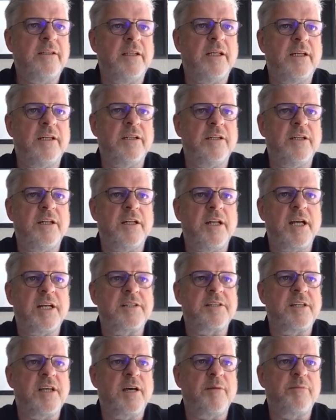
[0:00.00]
In the
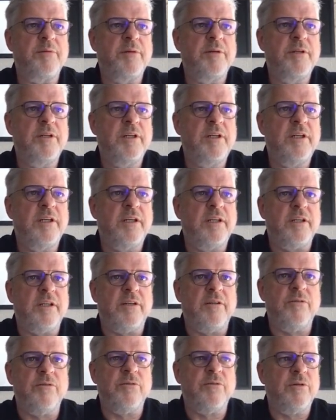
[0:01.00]
next step,
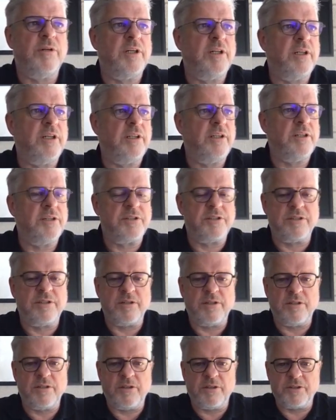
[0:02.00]
this is
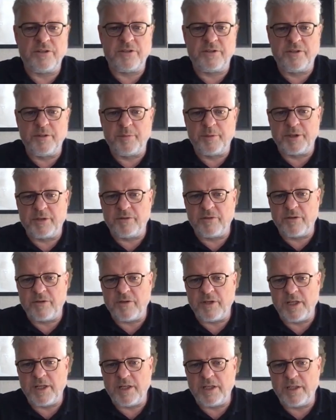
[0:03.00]
another typical
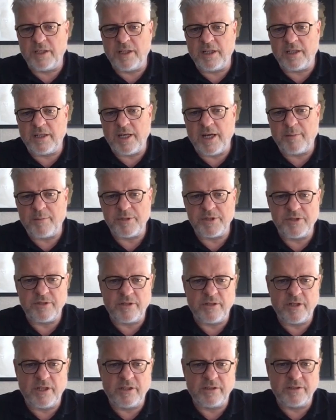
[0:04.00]
thing that happens a
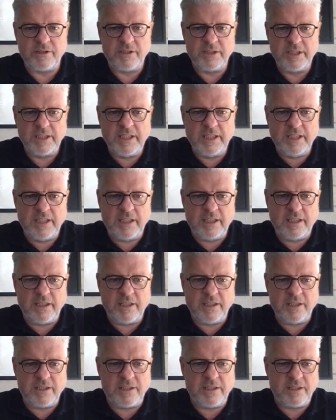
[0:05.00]
lot,
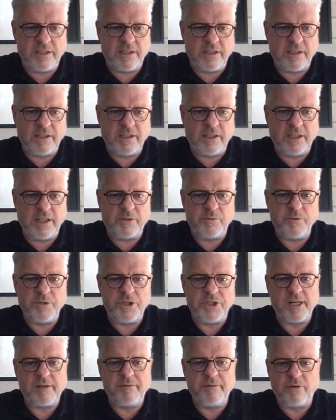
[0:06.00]
is that we
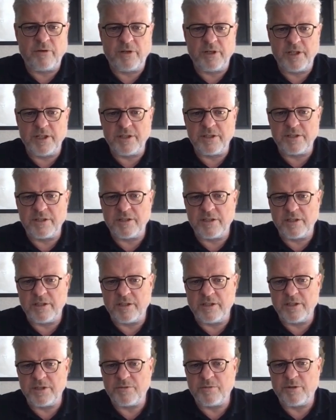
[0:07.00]
check for is
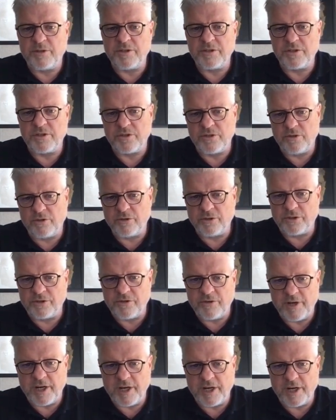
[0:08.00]
this one is a
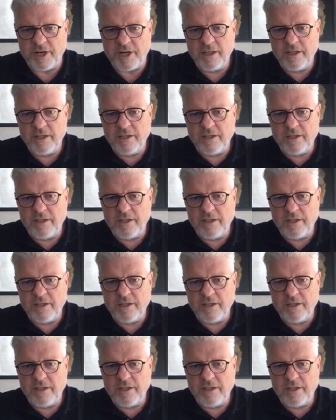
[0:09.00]
solder drain.